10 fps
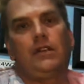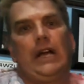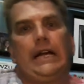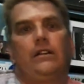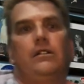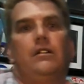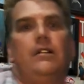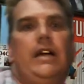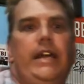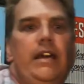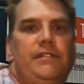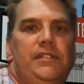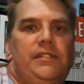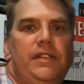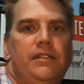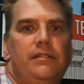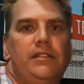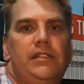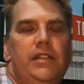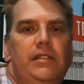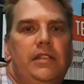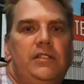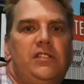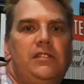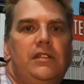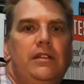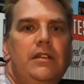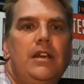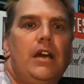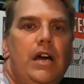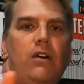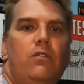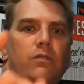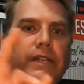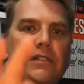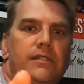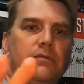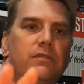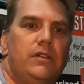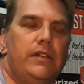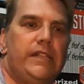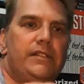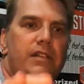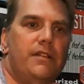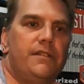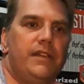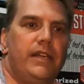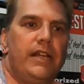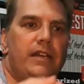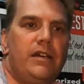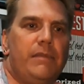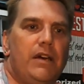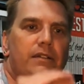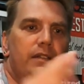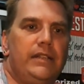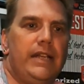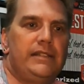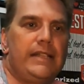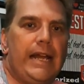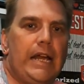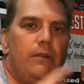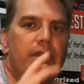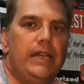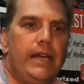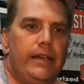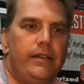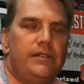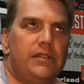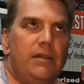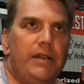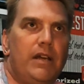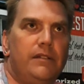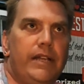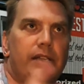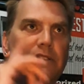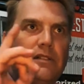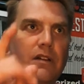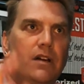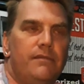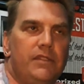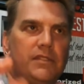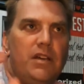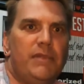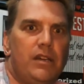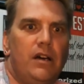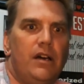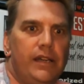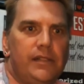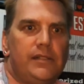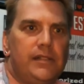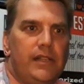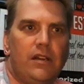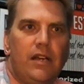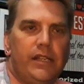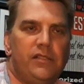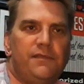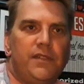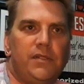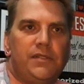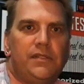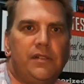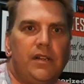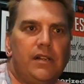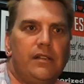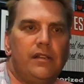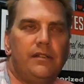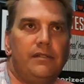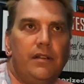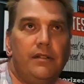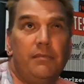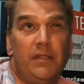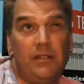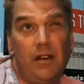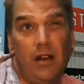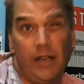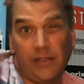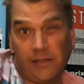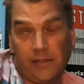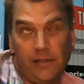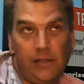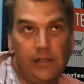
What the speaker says: I don't know. I have to see it because it's. Oh, that's the other thing. It ain't coming out. It's not out yet. It's coming out this coming August. I think August 1st or near mid-August.